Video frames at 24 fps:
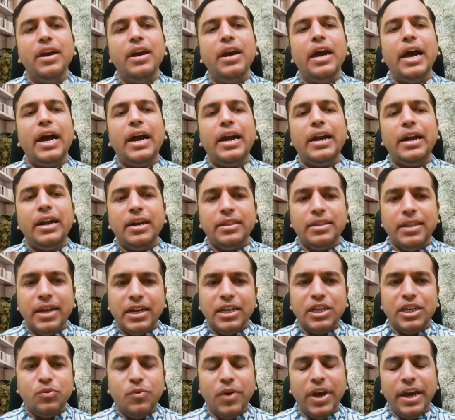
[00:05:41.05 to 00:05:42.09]
And that
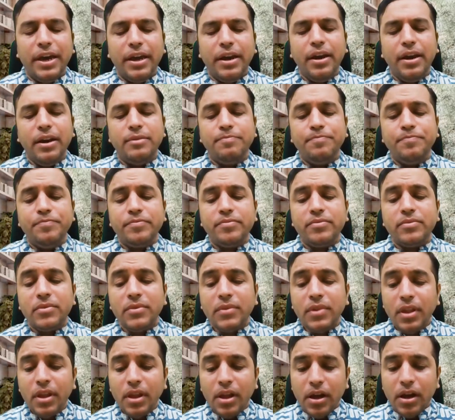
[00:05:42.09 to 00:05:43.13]
is where
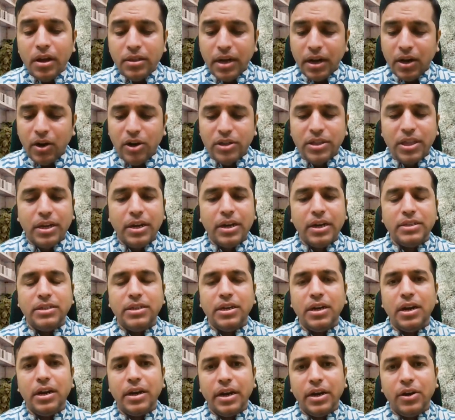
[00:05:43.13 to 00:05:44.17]
the author
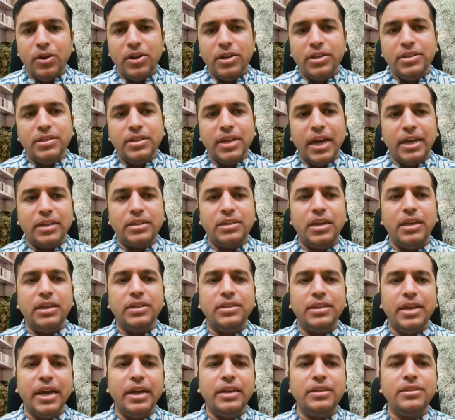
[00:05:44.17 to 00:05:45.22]
Reginald Reynolds actually
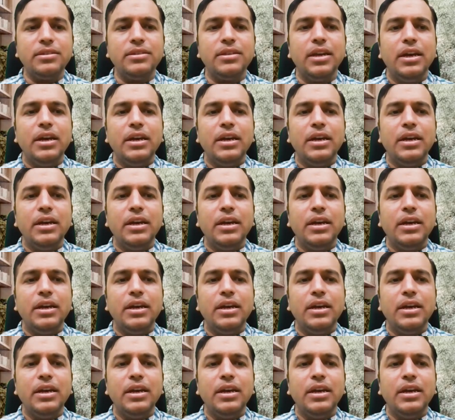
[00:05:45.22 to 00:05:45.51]
says